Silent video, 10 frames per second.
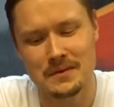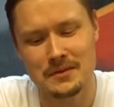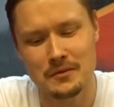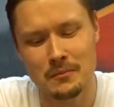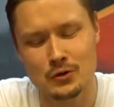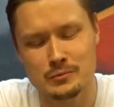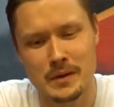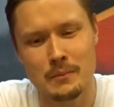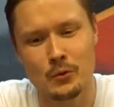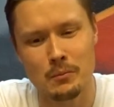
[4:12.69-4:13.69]
the most
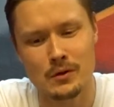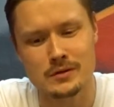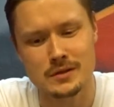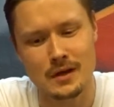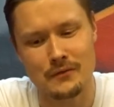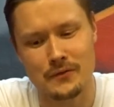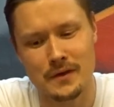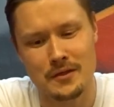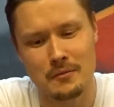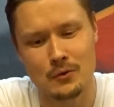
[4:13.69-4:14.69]
memorable stuff
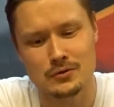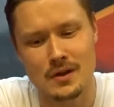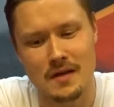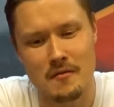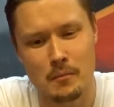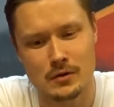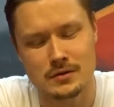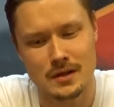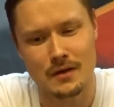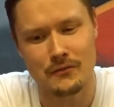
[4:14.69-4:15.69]
and the most lovable
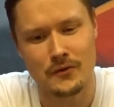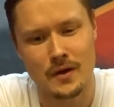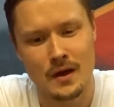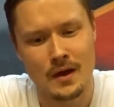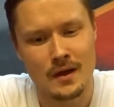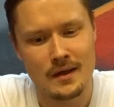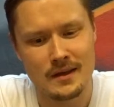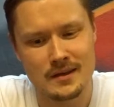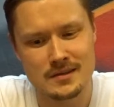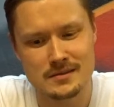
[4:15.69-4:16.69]
stuff
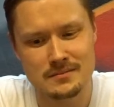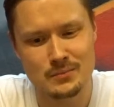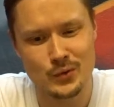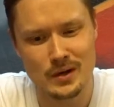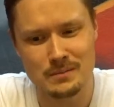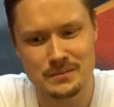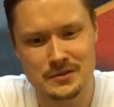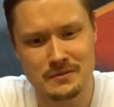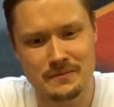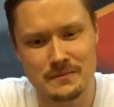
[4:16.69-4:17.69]
is, well,
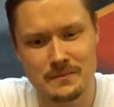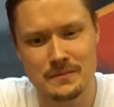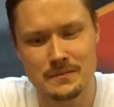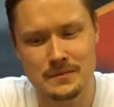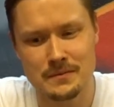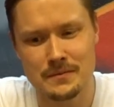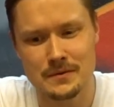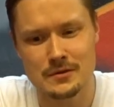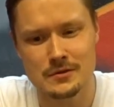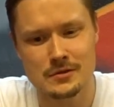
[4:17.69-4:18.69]
to
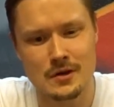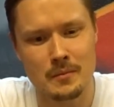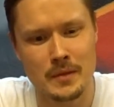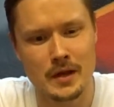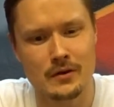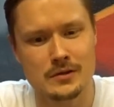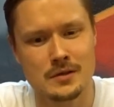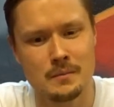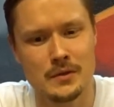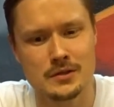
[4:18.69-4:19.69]
song makers
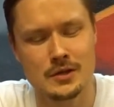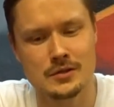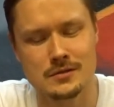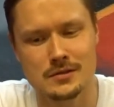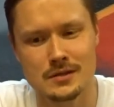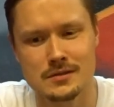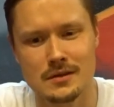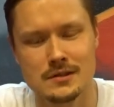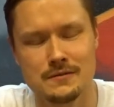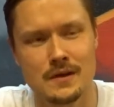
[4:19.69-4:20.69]
and musicians,
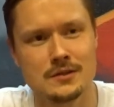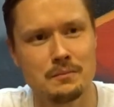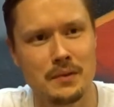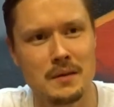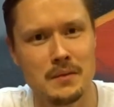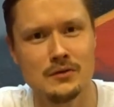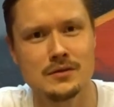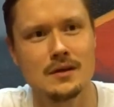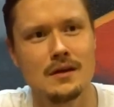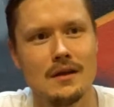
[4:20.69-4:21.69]
it's fun to play
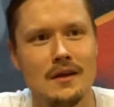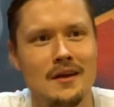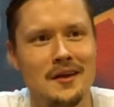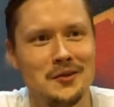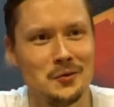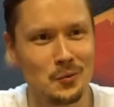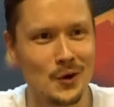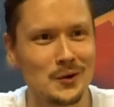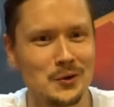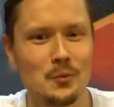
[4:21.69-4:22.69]
music. You'd
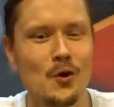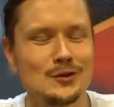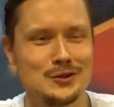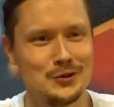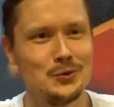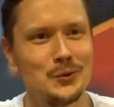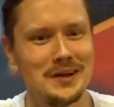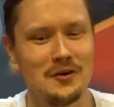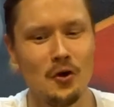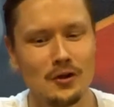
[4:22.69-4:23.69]
want to do it
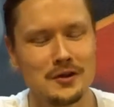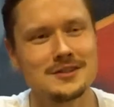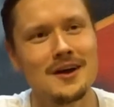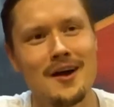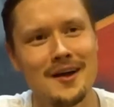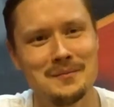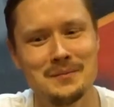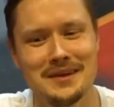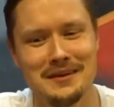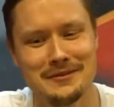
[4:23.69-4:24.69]
all the time
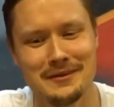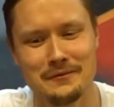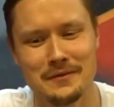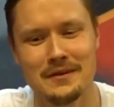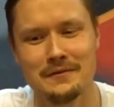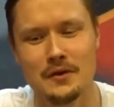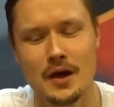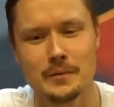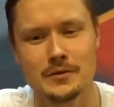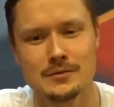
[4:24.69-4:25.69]
if the
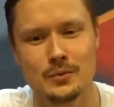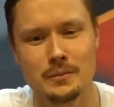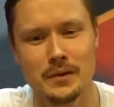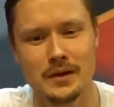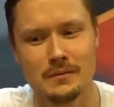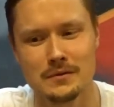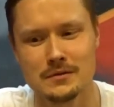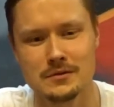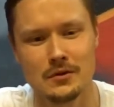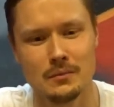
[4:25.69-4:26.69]
options would be
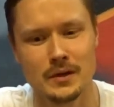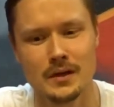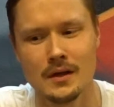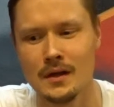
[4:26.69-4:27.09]
so, but